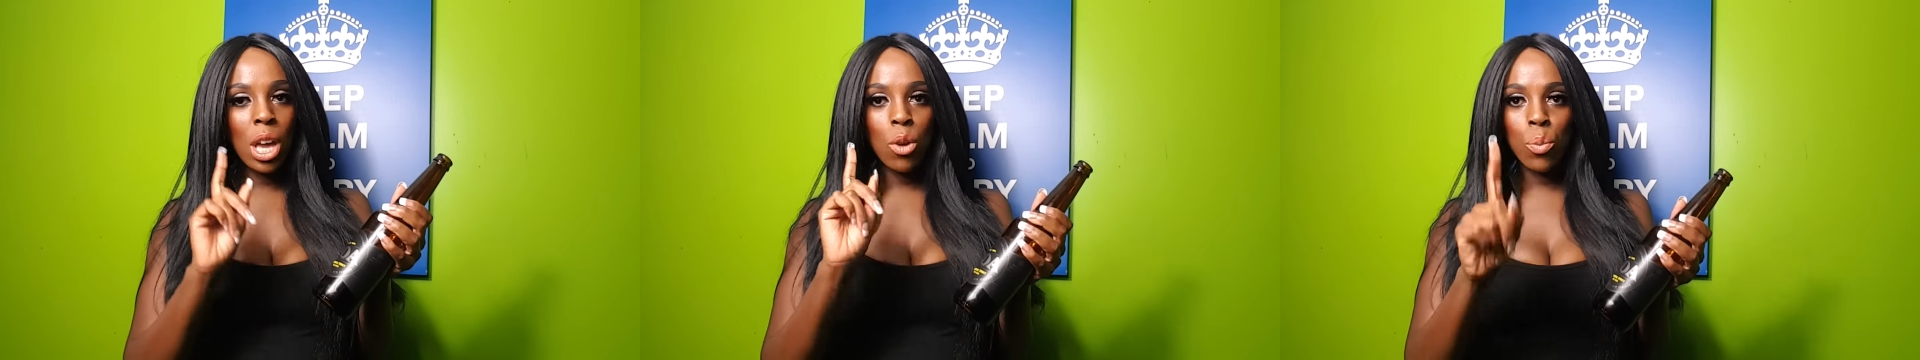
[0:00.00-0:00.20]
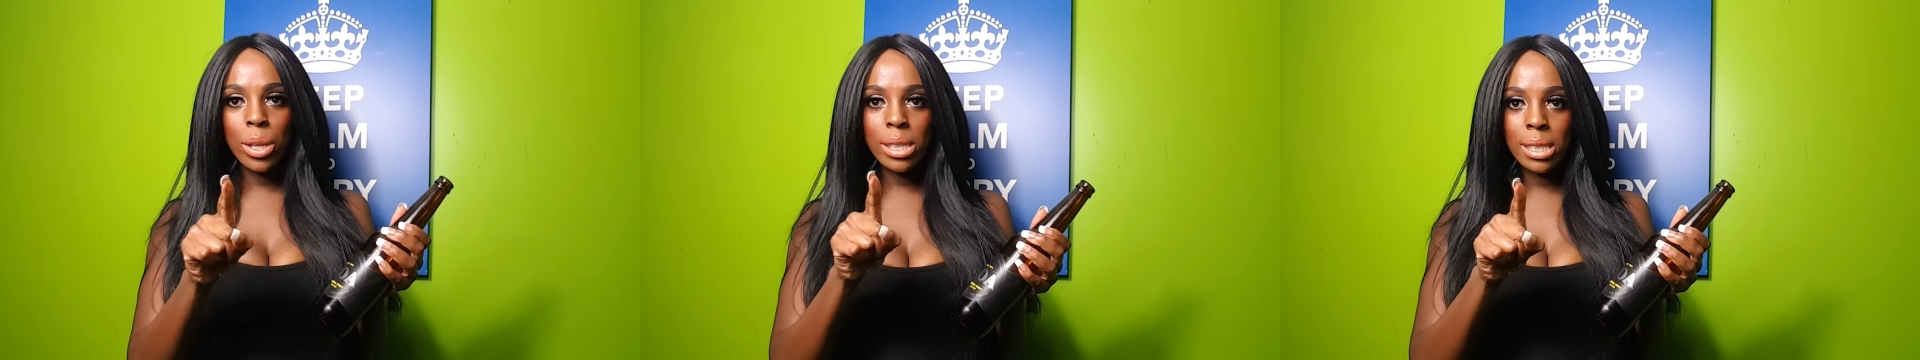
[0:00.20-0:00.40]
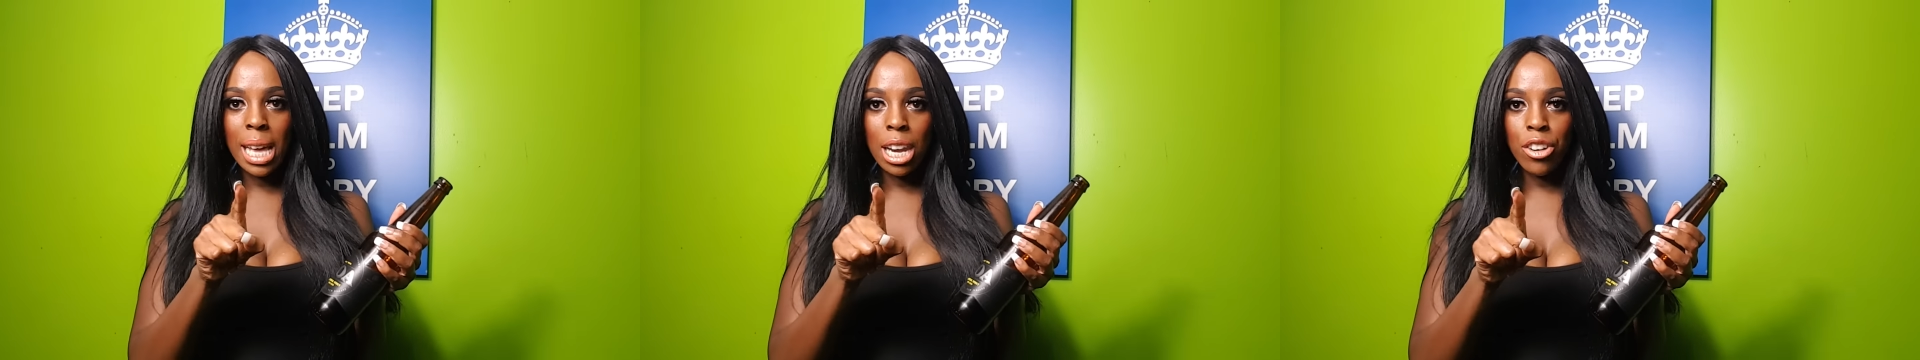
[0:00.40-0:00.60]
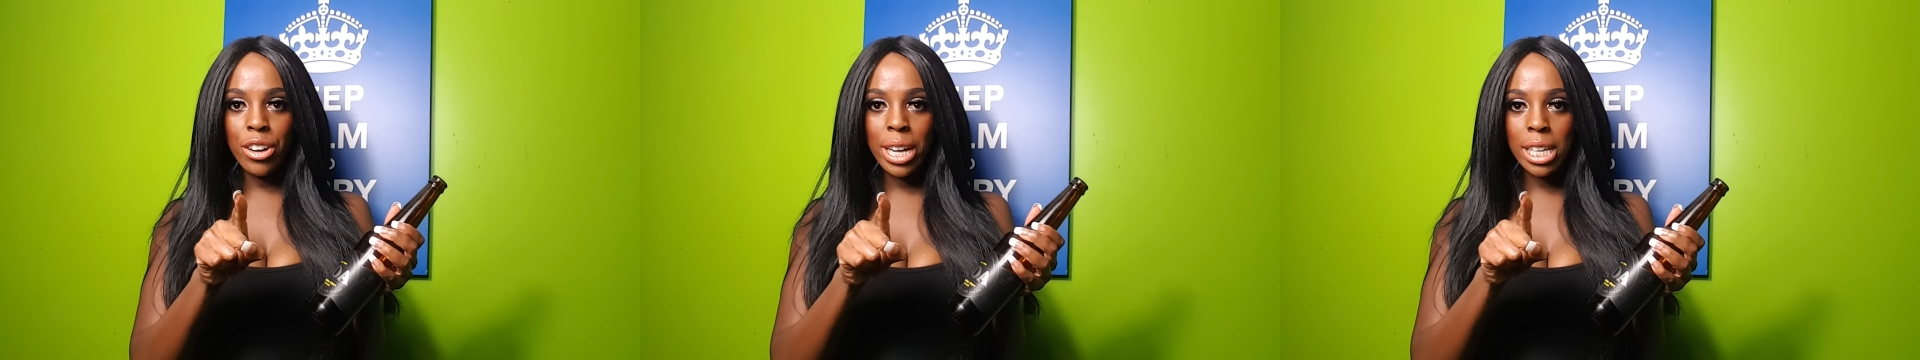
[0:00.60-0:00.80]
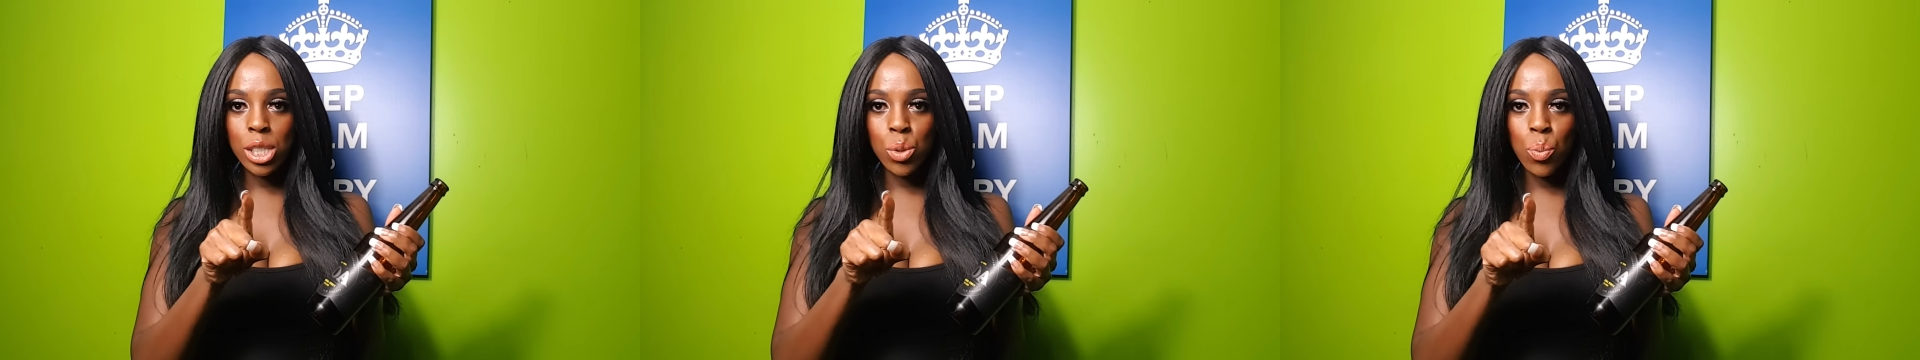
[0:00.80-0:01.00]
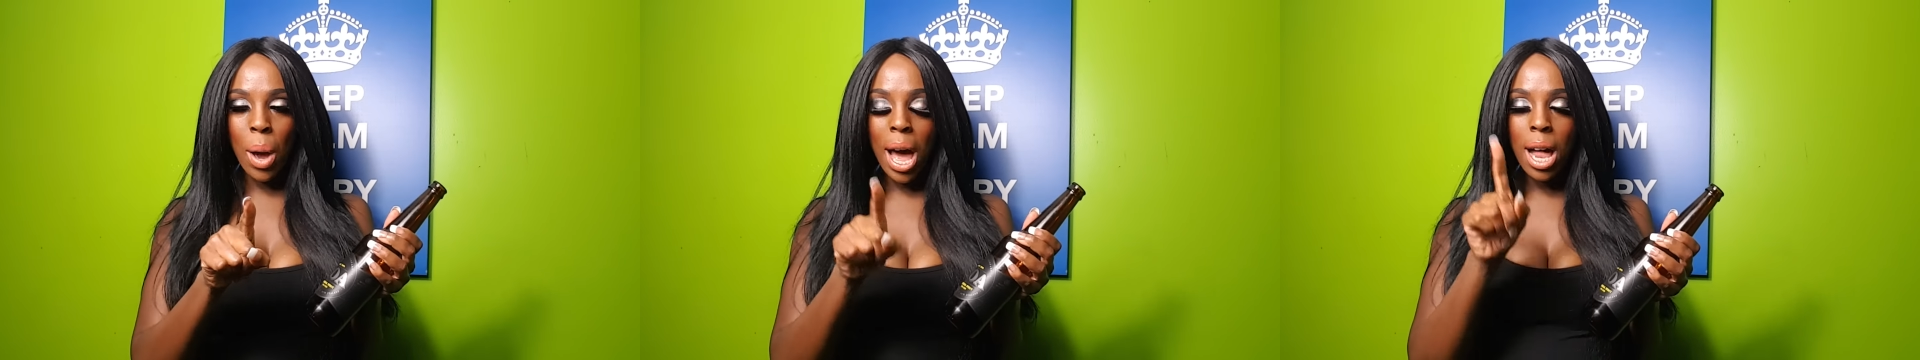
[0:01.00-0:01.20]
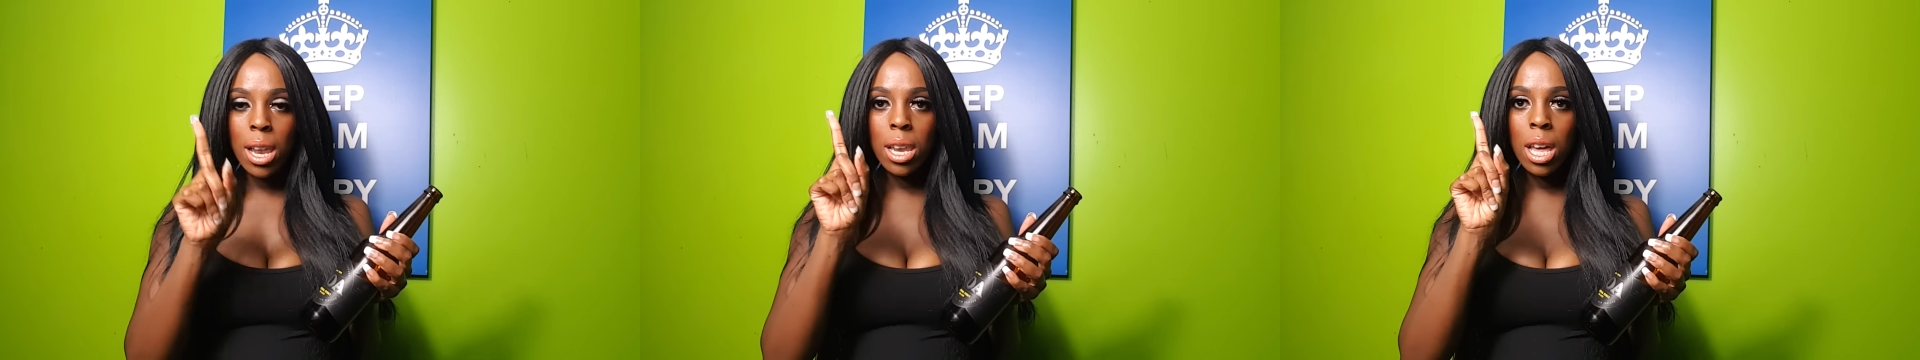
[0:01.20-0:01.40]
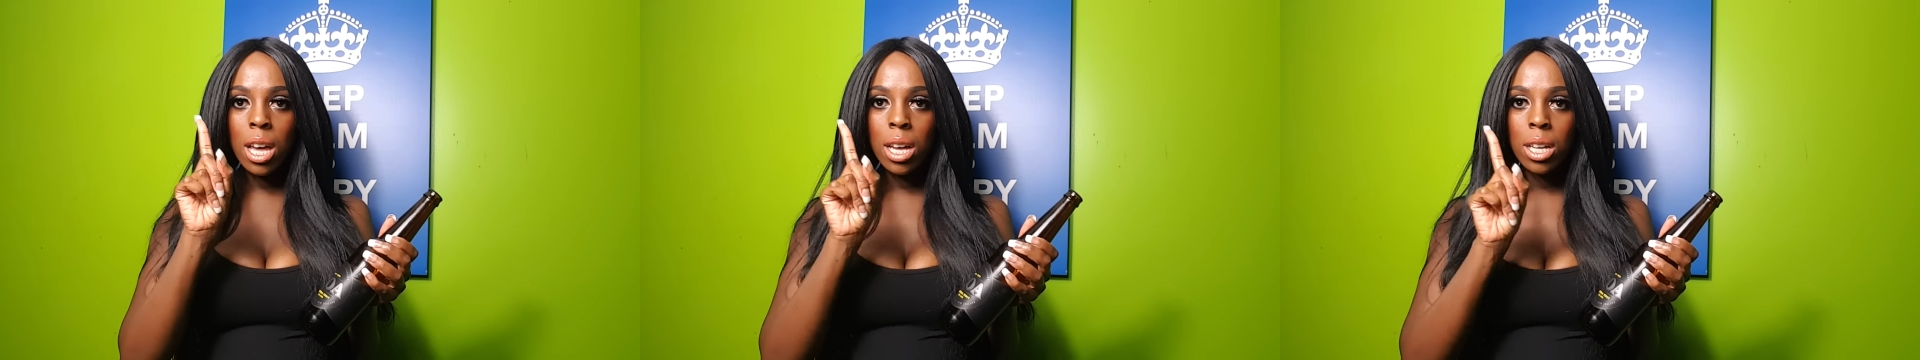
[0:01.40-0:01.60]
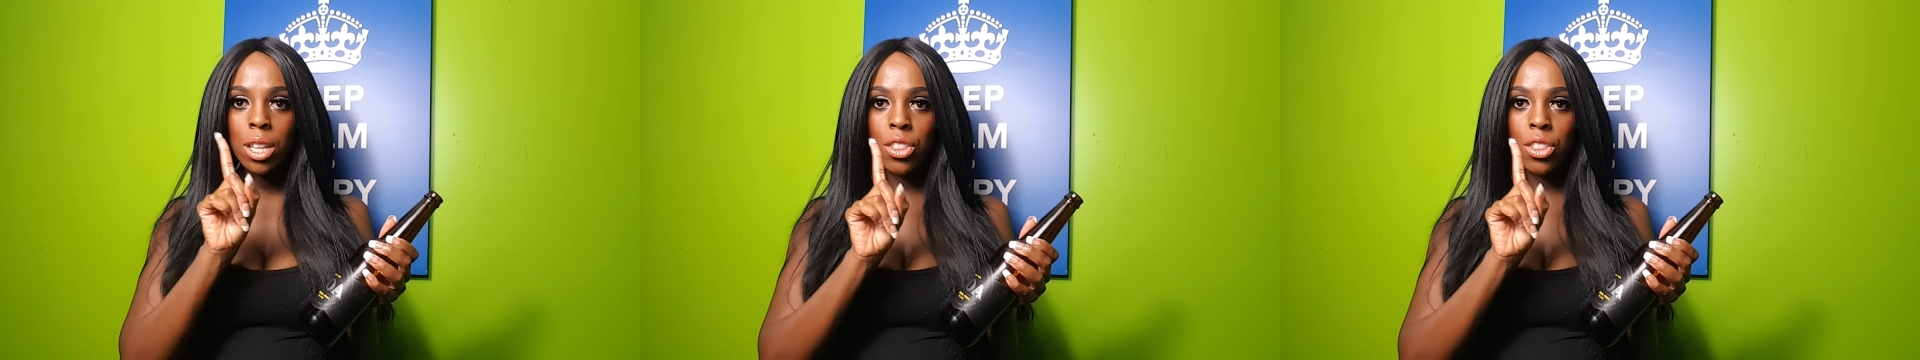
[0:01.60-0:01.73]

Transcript: with cellaring as well,